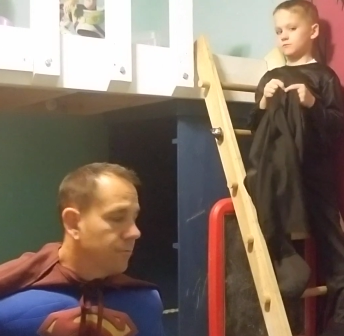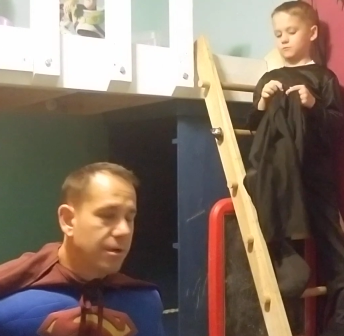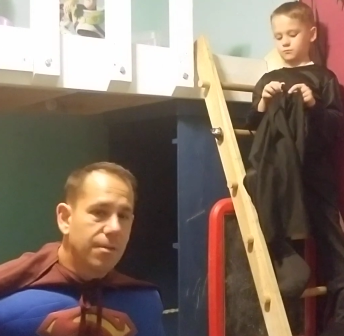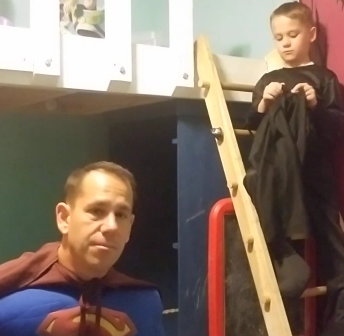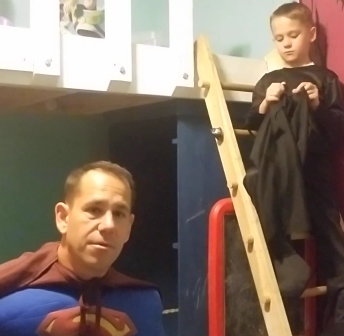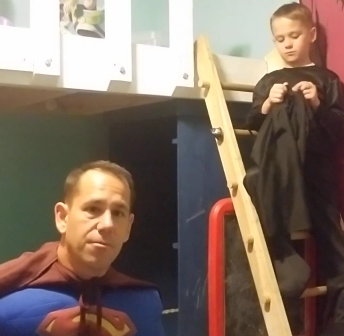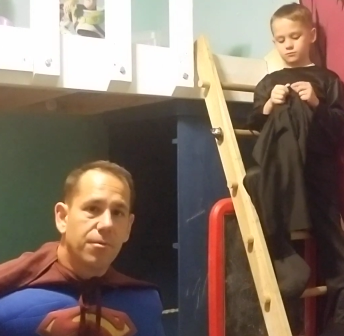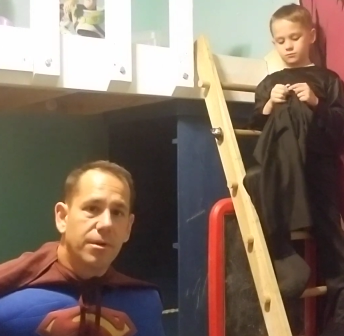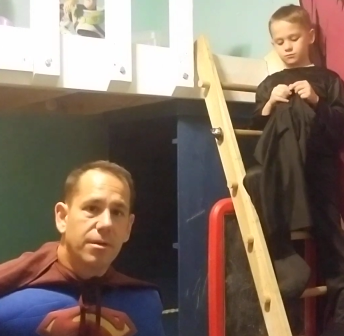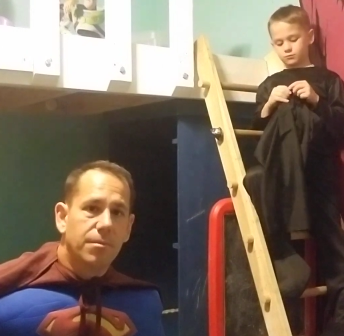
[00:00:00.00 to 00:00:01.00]
Speaker 1: times this week.
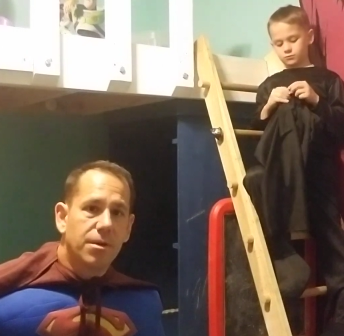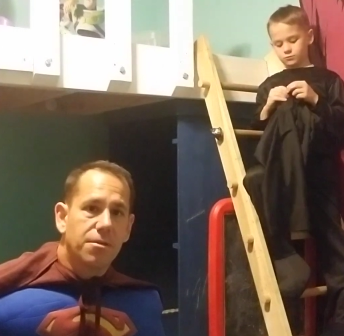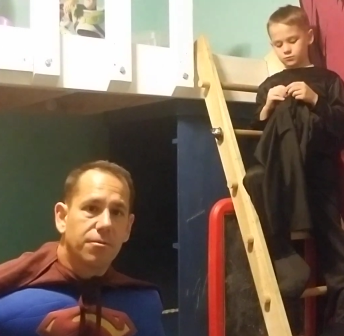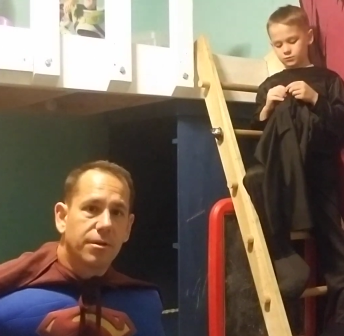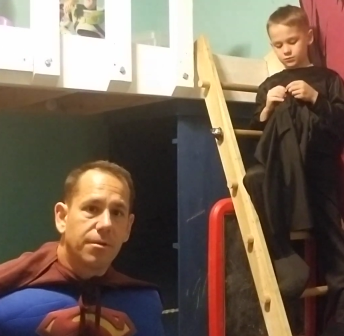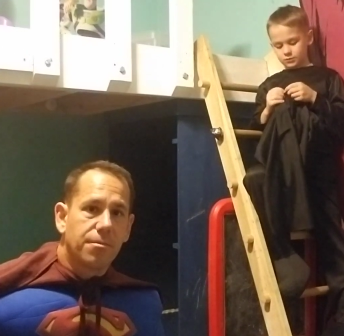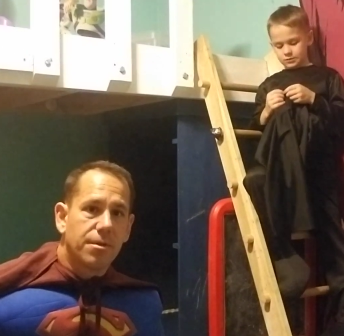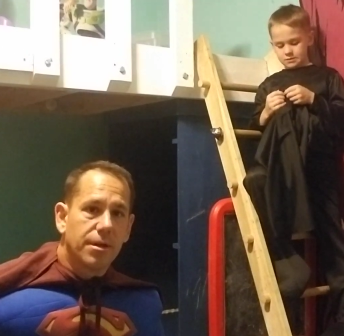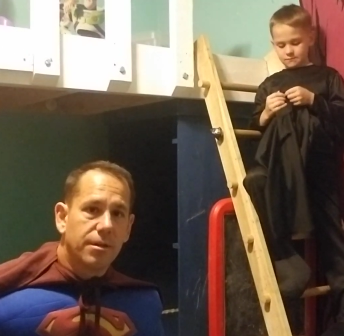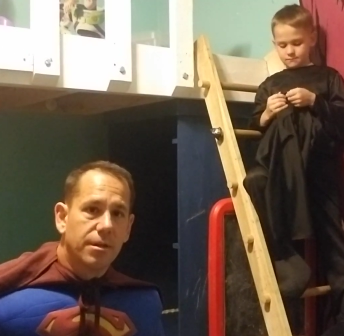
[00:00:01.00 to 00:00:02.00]
He might still get
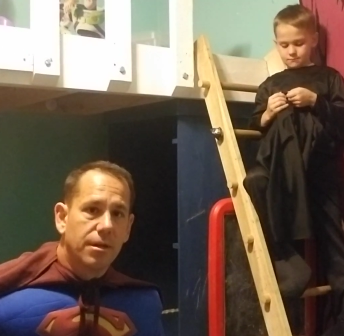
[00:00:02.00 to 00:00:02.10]
upset,